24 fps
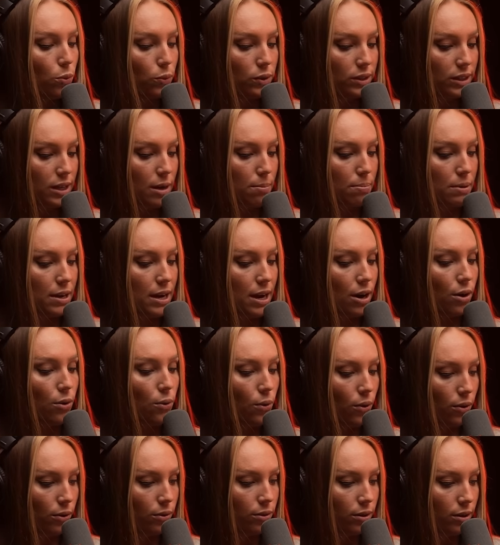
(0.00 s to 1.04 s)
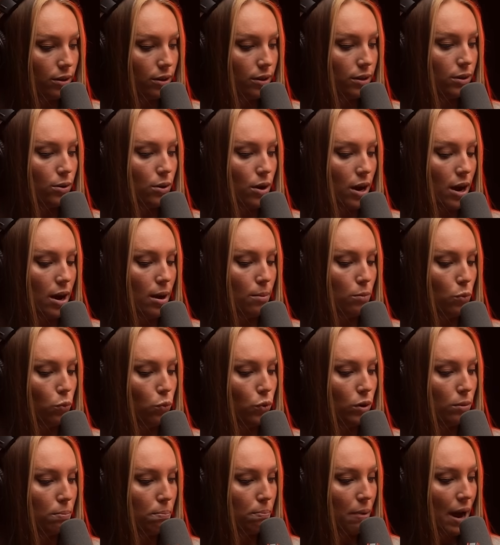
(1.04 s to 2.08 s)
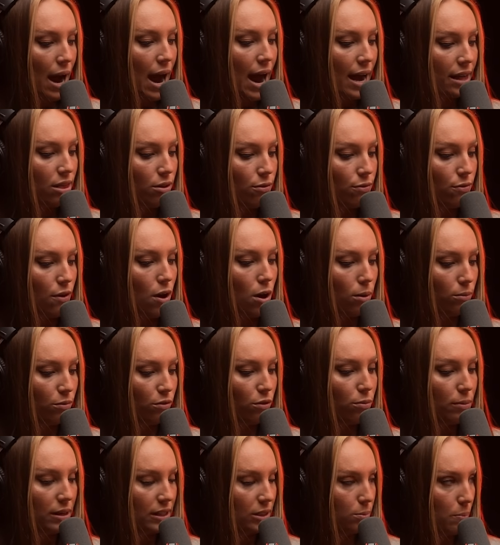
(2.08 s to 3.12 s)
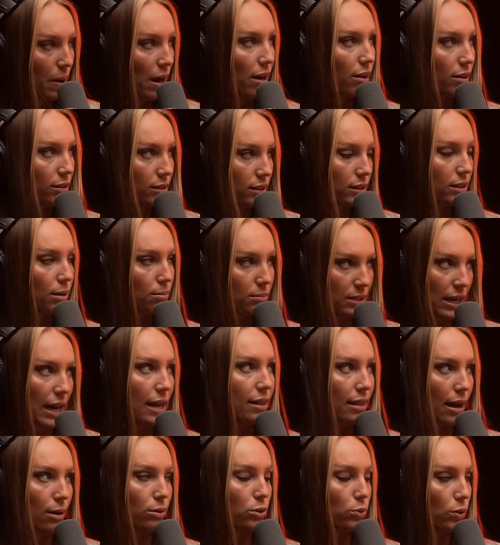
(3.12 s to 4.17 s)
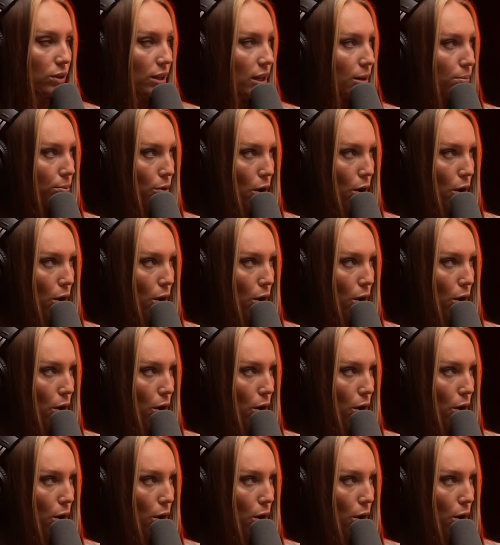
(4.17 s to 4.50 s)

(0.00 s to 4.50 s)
was that Pierre Orderud would buy the farm from his parents someday. That was what they'd